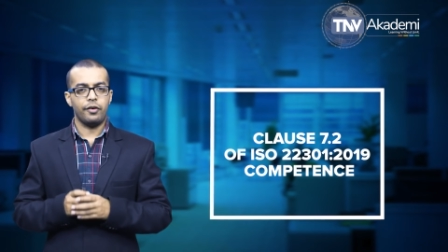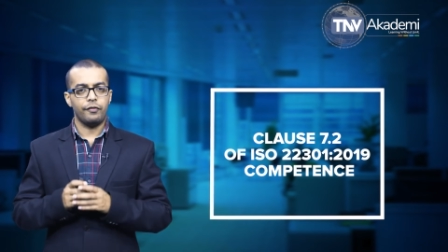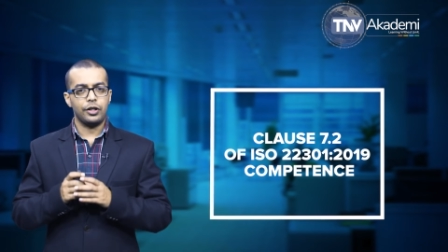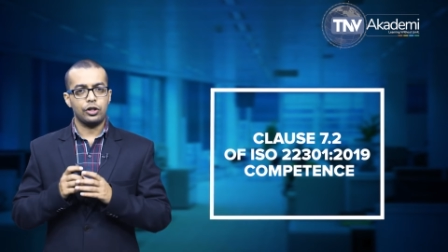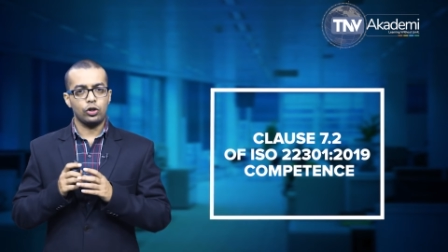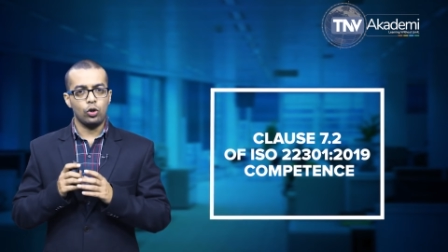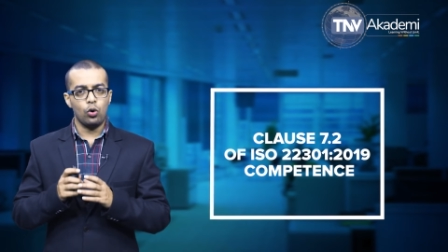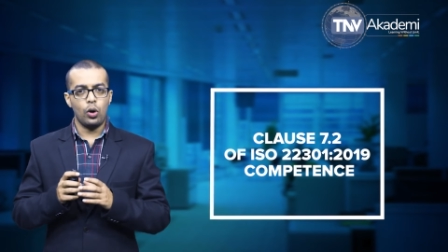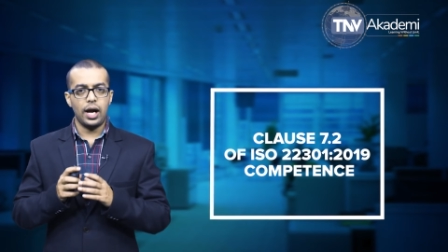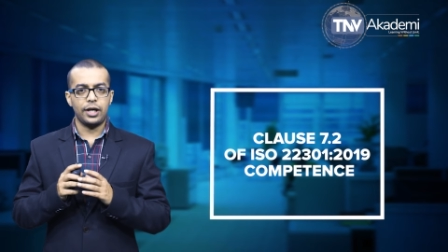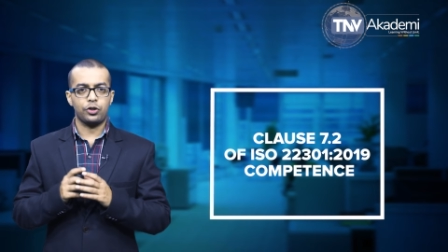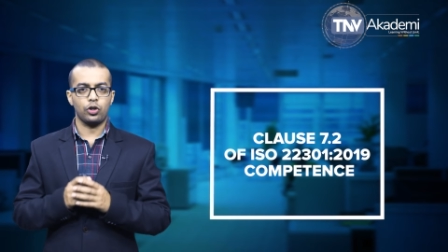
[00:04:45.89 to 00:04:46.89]
with no
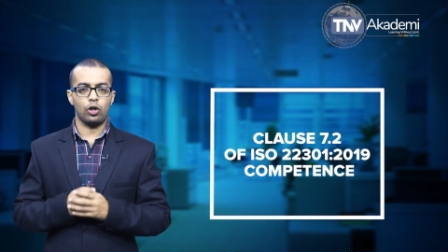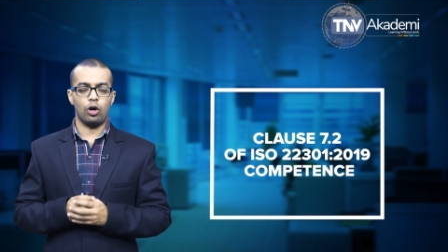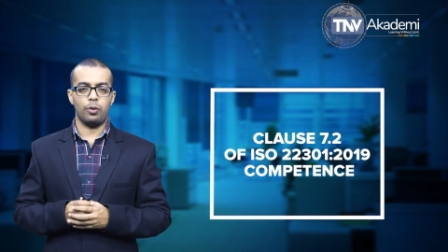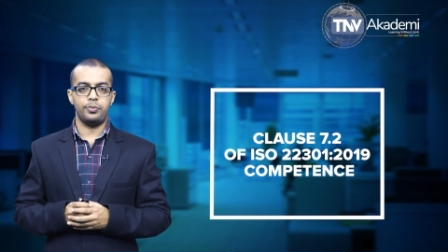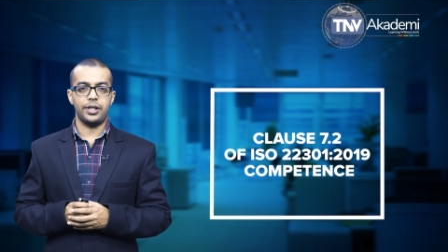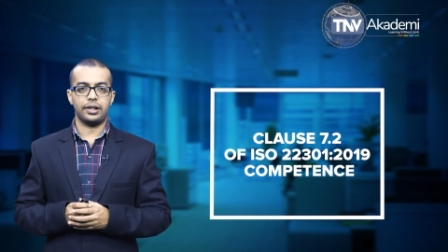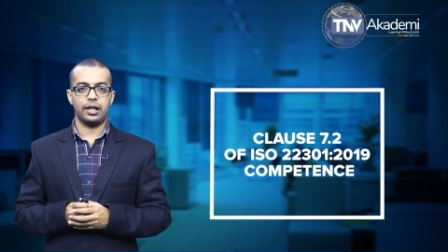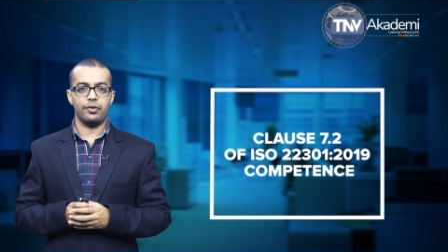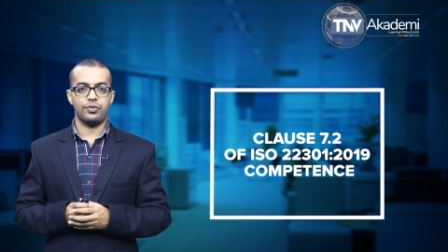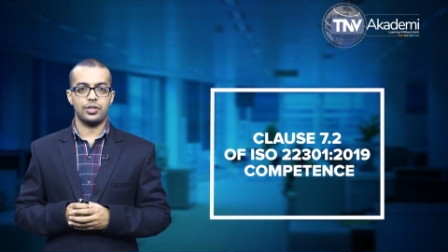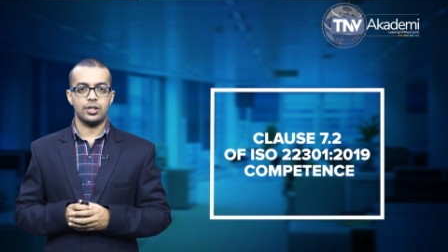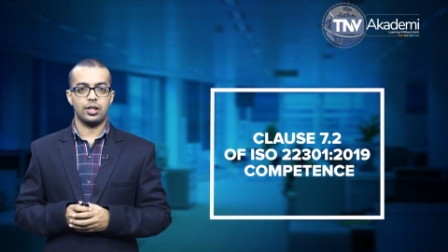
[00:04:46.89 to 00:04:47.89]
actual
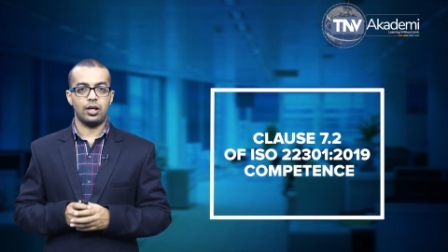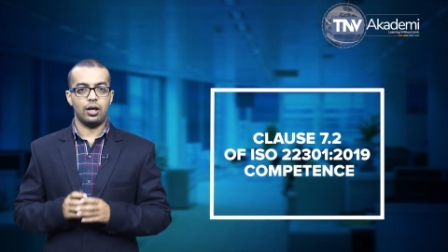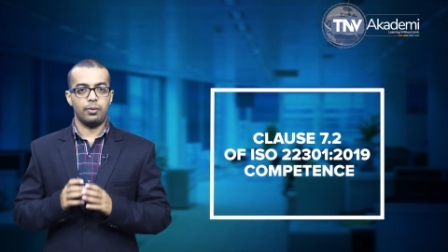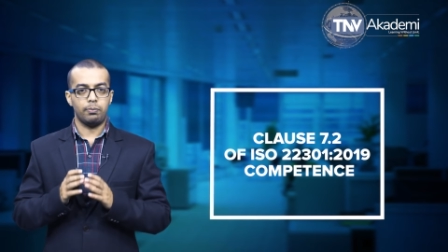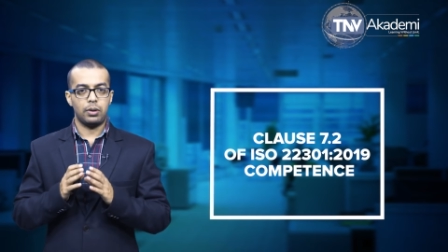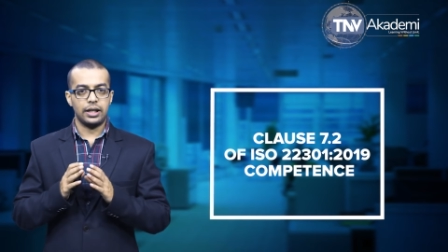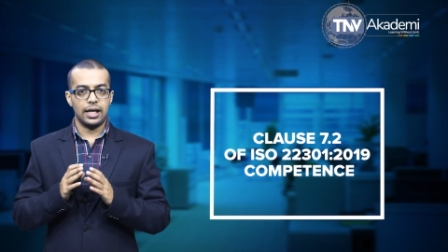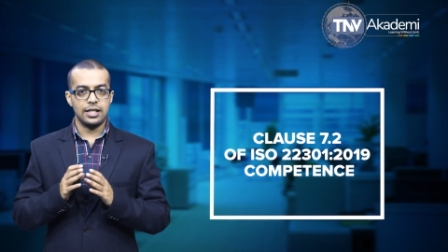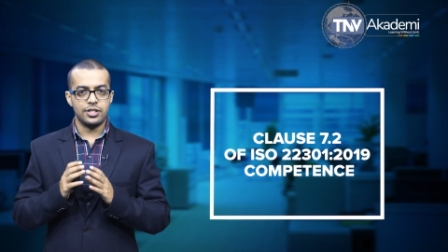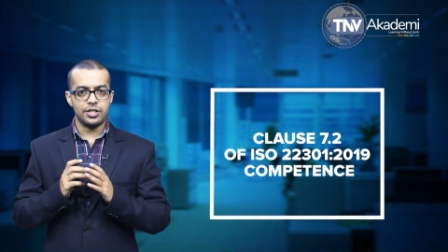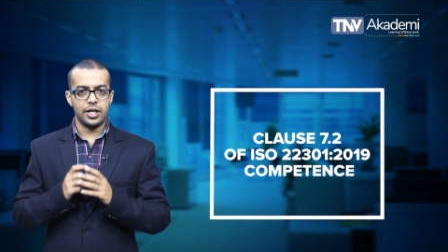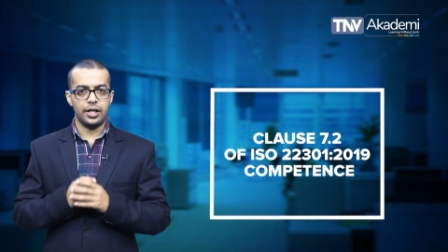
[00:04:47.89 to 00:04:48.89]
objectives, but
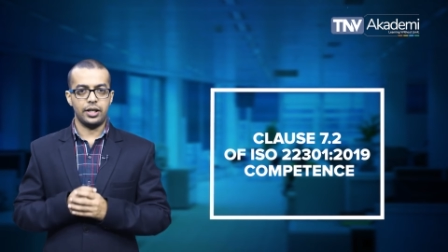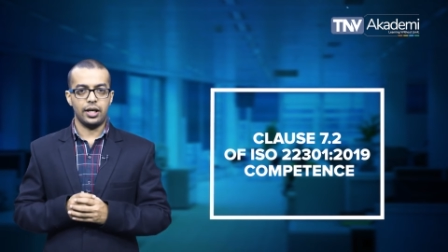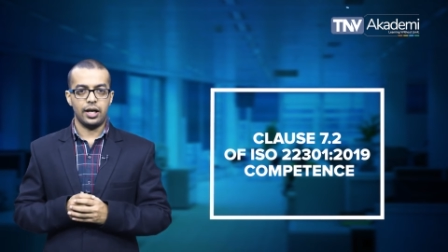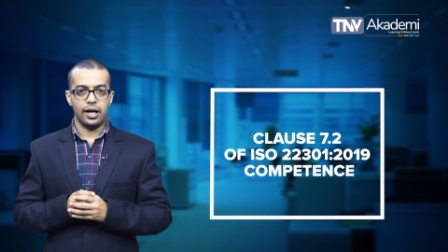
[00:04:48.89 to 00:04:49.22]
instead